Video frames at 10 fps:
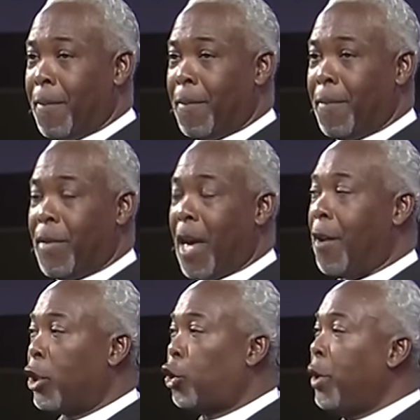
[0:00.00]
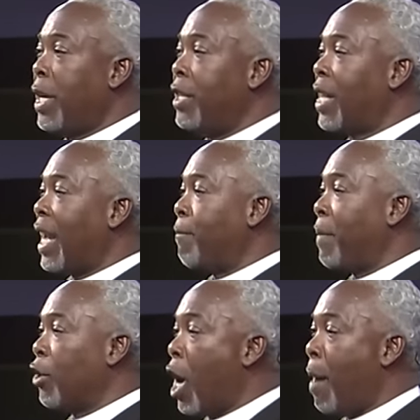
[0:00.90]
They are the trees that have
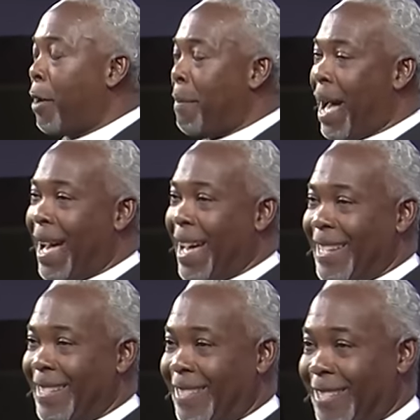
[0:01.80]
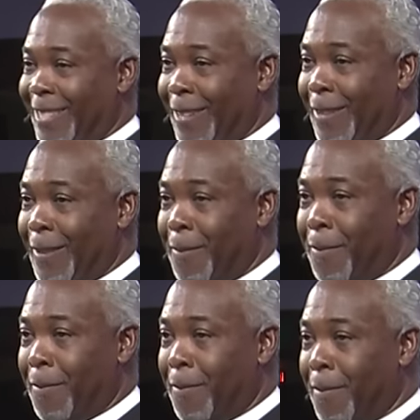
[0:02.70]
been compromised.
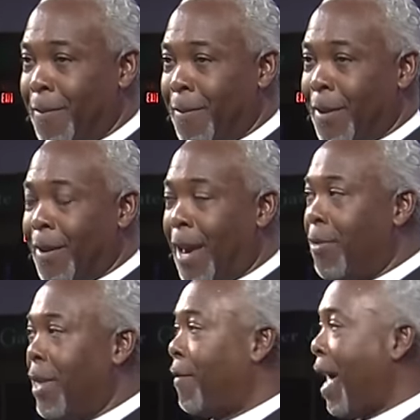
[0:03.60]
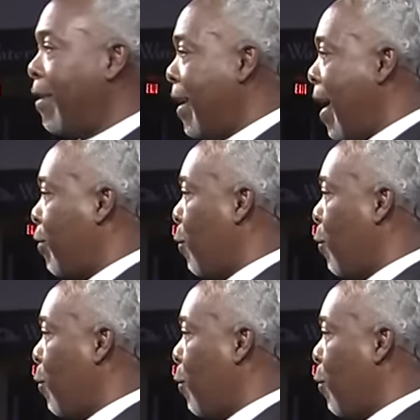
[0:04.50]
And they've got death.